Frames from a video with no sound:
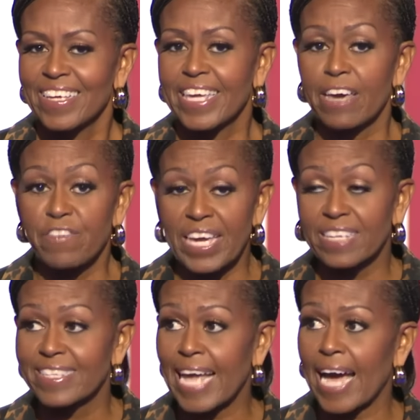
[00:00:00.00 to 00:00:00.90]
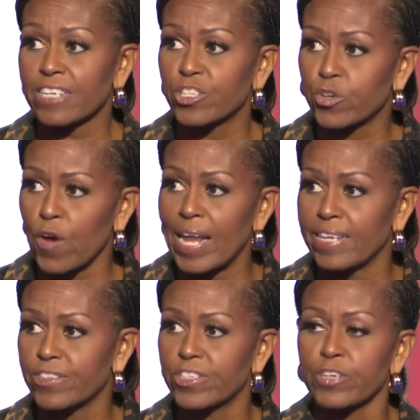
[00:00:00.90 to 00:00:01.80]
giving tax
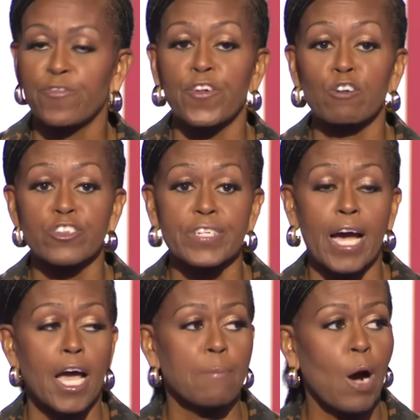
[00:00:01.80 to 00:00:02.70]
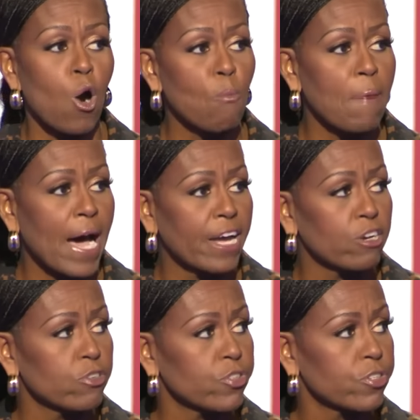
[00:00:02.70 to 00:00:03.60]
credits to first-time
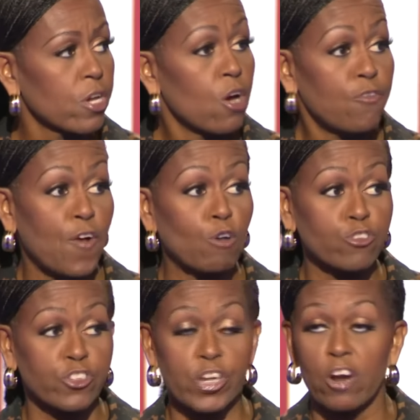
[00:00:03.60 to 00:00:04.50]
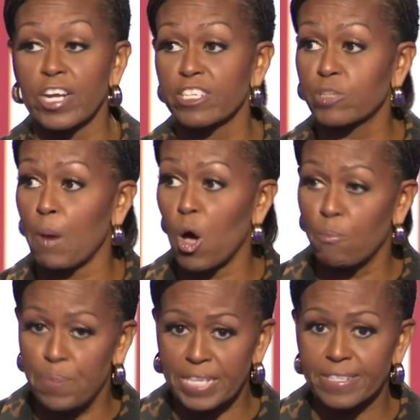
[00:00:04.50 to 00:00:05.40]
homebuyers folks starting small
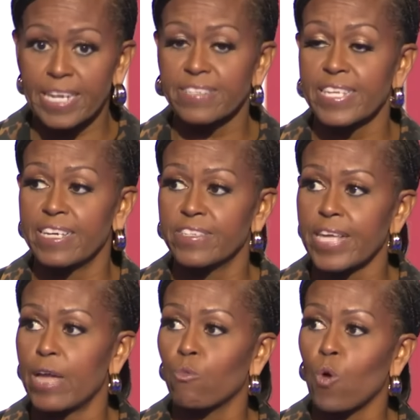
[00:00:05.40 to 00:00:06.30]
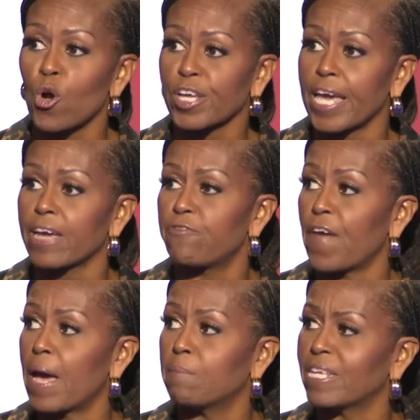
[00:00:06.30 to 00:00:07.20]
businesses and working
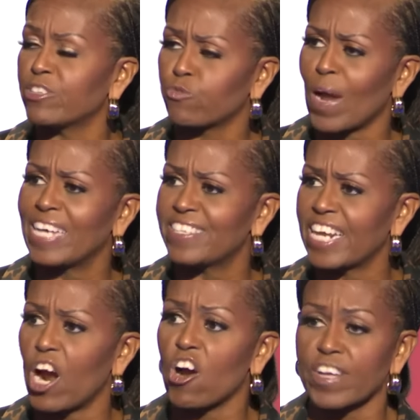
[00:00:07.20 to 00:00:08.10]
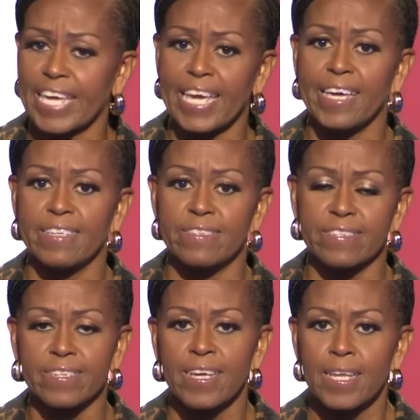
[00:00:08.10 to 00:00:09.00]
families raising our
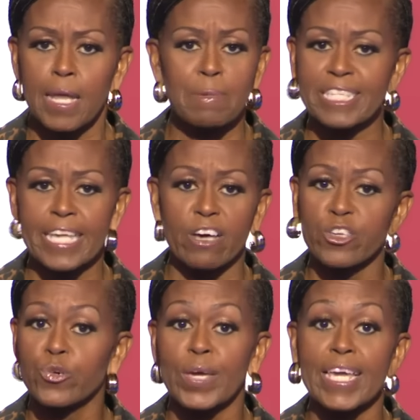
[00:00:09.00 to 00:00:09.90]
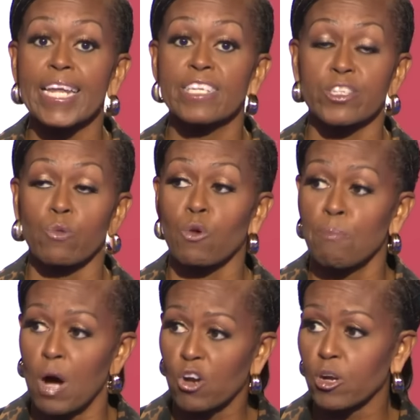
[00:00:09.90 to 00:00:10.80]
kids. Let me tell you, it is a
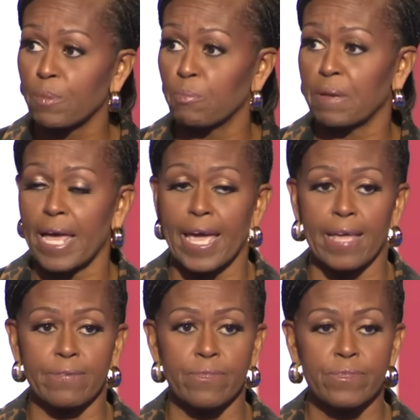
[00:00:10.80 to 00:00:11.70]
remarkable plan.